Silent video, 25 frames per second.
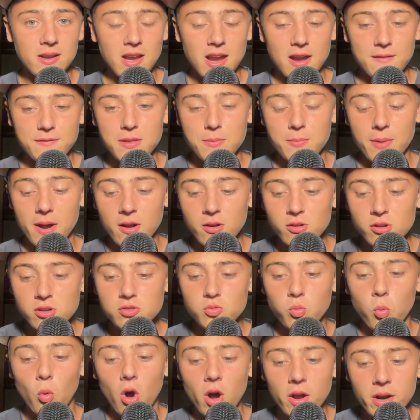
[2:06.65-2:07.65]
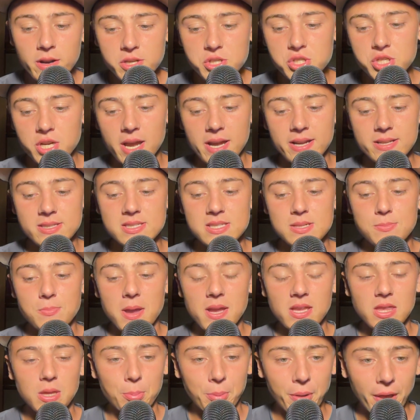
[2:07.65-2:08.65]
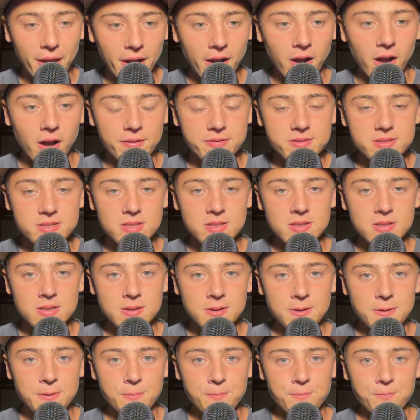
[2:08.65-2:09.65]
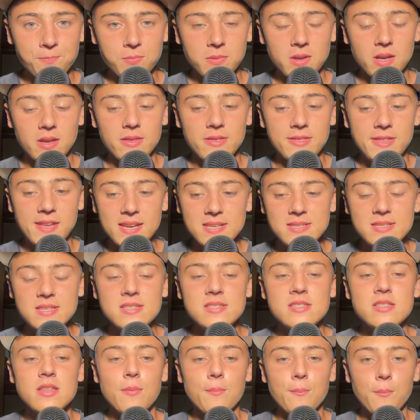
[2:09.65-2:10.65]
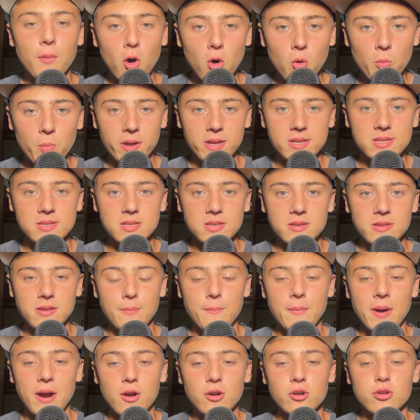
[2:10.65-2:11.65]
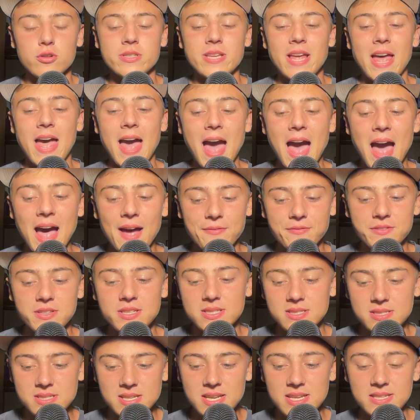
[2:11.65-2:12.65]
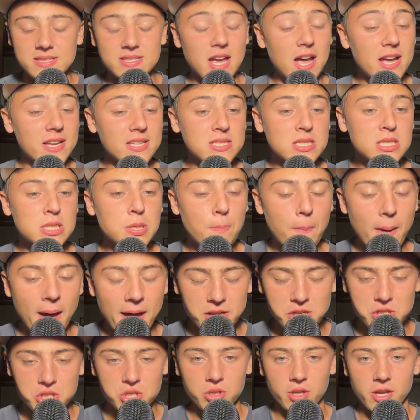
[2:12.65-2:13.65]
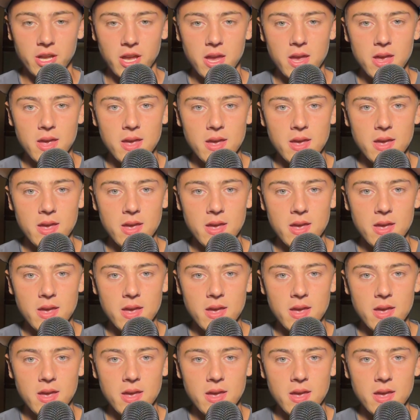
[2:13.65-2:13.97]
If the Mariners want a chance to make the playoffs, this is the moment the Mariners have to seize, especially